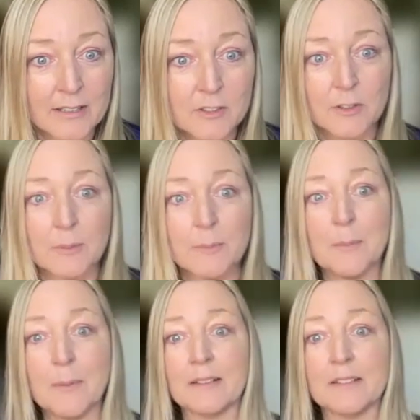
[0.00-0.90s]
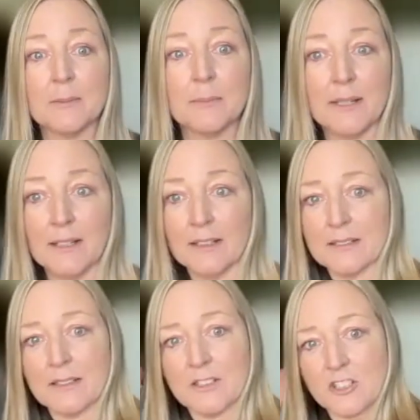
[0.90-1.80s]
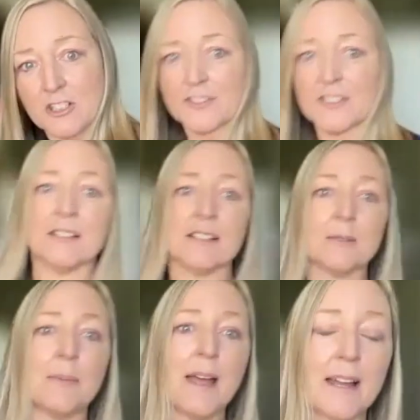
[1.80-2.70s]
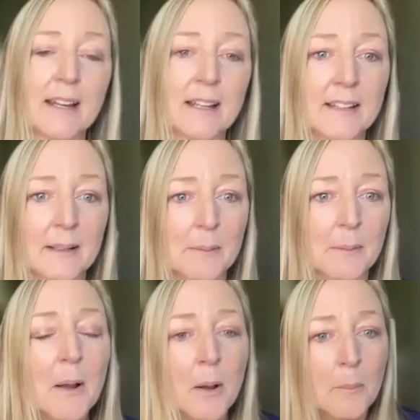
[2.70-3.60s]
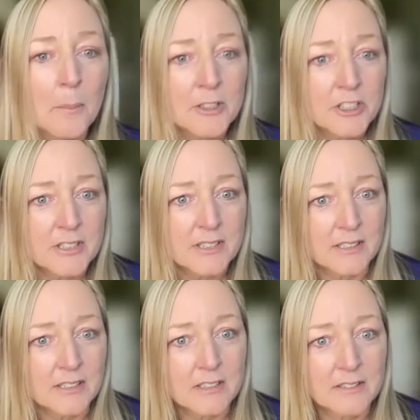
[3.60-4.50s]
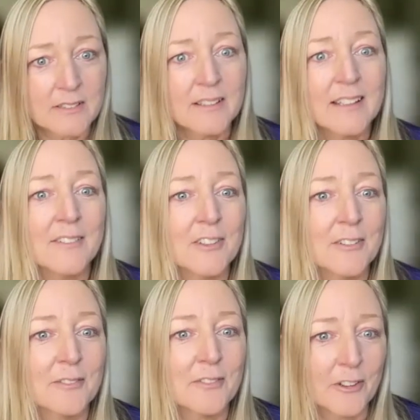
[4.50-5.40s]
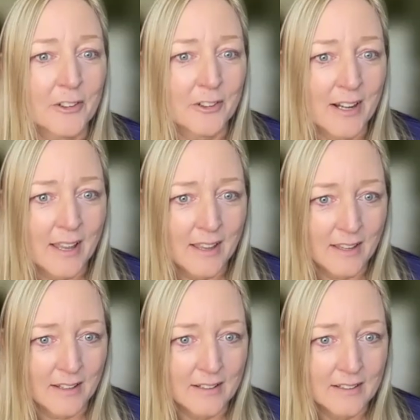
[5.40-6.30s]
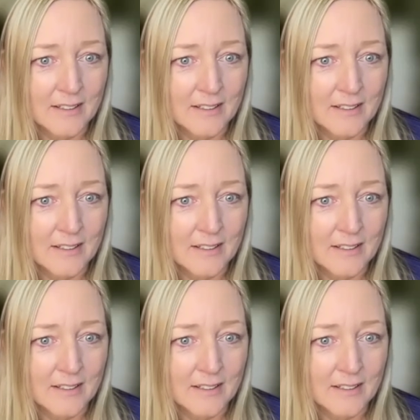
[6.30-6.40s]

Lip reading: So the momentum is the shift takes us back and then pushes us even further ahead.